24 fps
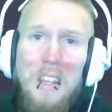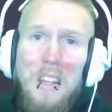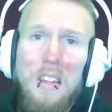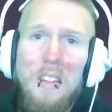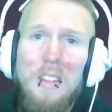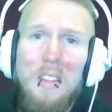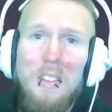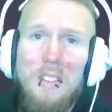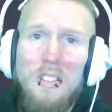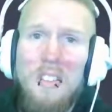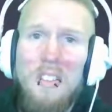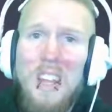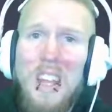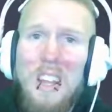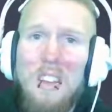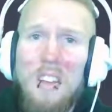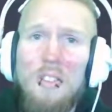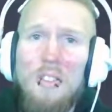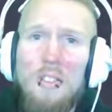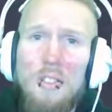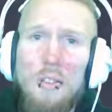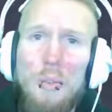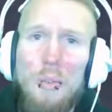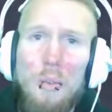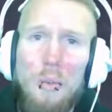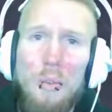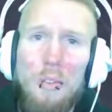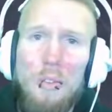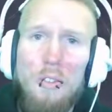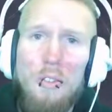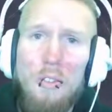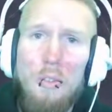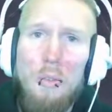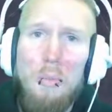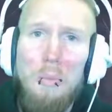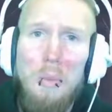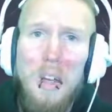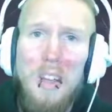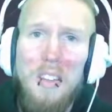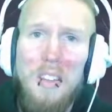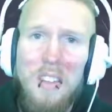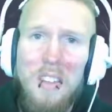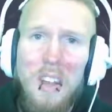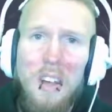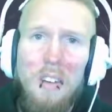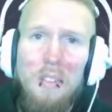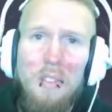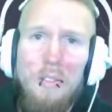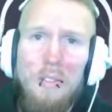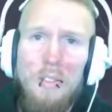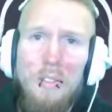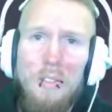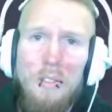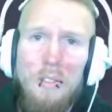Staying true to myself,